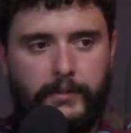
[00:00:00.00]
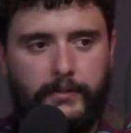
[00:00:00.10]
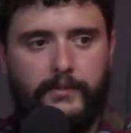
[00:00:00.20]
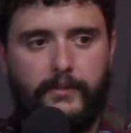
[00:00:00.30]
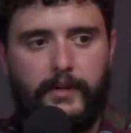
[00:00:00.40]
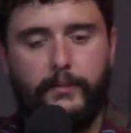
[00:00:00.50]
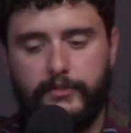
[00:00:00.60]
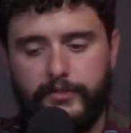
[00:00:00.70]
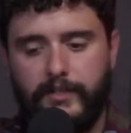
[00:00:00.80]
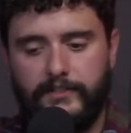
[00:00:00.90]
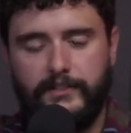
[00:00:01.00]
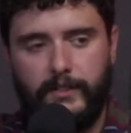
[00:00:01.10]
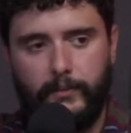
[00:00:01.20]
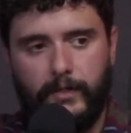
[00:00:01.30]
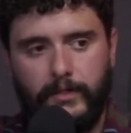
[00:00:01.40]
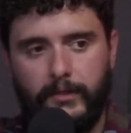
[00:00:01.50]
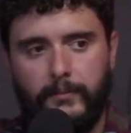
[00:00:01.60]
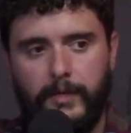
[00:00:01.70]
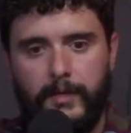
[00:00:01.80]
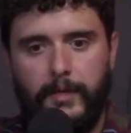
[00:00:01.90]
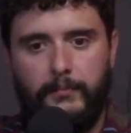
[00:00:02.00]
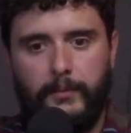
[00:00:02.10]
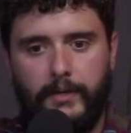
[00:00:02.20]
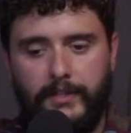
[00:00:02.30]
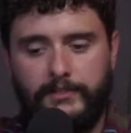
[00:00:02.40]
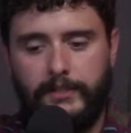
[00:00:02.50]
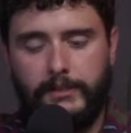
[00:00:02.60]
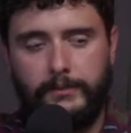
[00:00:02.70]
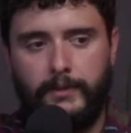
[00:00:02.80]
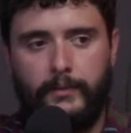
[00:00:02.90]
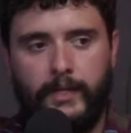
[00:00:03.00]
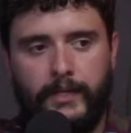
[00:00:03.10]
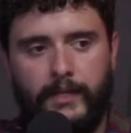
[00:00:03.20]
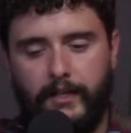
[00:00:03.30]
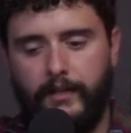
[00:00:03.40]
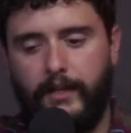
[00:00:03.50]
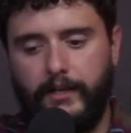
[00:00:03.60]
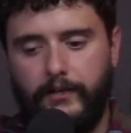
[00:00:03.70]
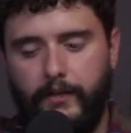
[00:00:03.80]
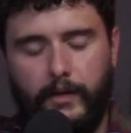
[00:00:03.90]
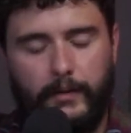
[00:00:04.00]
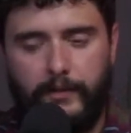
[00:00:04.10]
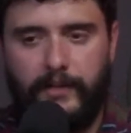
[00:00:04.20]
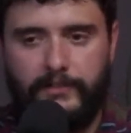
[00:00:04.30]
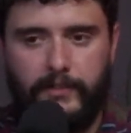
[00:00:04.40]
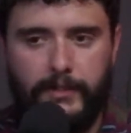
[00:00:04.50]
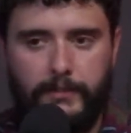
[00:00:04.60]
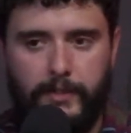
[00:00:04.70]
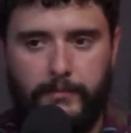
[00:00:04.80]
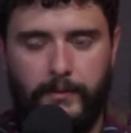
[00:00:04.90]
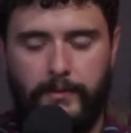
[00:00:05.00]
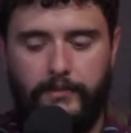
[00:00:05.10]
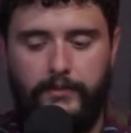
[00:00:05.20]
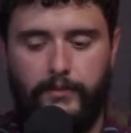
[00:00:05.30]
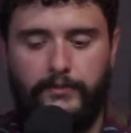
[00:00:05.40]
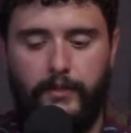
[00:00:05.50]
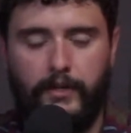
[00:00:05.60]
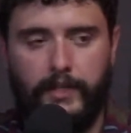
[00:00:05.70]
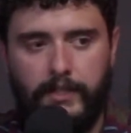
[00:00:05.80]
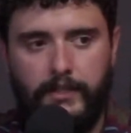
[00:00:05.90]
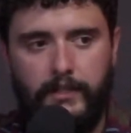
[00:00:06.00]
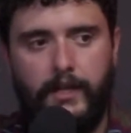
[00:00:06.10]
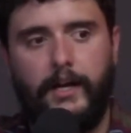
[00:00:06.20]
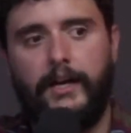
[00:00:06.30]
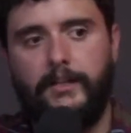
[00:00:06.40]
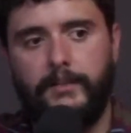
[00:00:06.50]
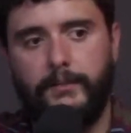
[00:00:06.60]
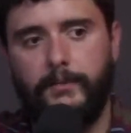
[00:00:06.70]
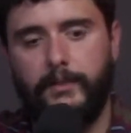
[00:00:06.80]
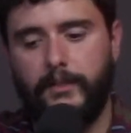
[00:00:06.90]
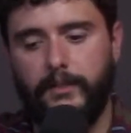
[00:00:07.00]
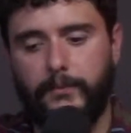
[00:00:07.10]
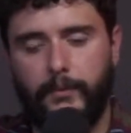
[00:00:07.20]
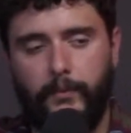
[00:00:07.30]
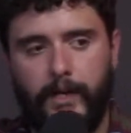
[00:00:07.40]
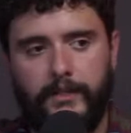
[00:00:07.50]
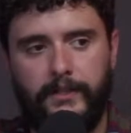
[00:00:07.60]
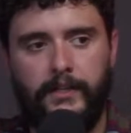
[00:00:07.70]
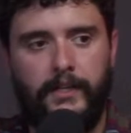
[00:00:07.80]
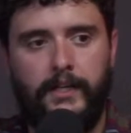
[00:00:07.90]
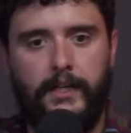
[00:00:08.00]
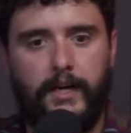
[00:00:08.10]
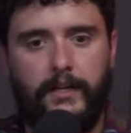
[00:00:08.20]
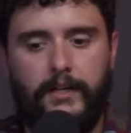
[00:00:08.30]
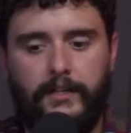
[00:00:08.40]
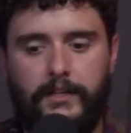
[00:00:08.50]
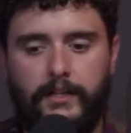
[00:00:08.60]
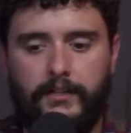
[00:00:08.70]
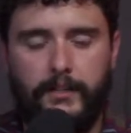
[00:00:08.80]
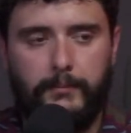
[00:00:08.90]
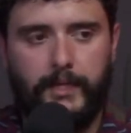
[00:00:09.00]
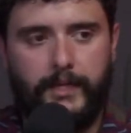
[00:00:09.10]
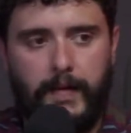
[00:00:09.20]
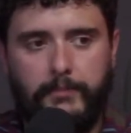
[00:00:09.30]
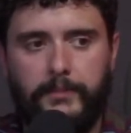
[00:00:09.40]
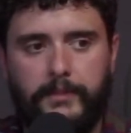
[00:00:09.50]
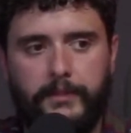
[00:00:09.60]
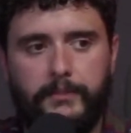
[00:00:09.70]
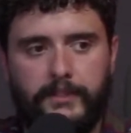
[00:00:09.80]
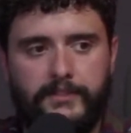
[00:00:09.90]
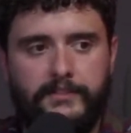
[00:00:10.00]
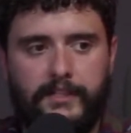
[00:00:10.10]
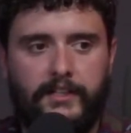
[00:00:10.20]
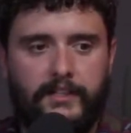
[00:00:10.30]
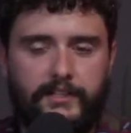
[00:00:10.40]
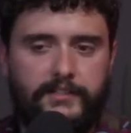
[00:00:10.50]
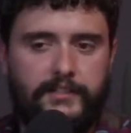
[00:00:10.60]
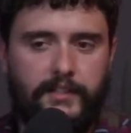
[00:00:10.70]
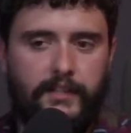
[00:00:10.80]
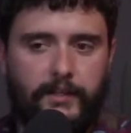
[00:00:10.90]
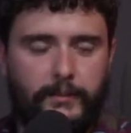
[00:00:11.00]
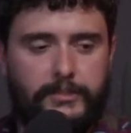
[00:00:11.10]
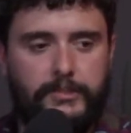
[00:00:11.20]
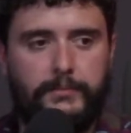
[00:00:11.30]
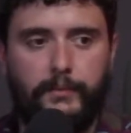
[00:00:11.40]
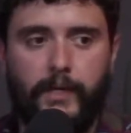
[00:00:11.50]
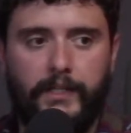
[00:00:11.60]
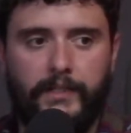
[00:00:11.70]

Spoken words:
So I was trying to stay with him. But when I saw him go wide, I saw him come too far in. I ended up going a little bit wider. And then he ended up gapping me a little bit because he's taking an inside line when he should be wider.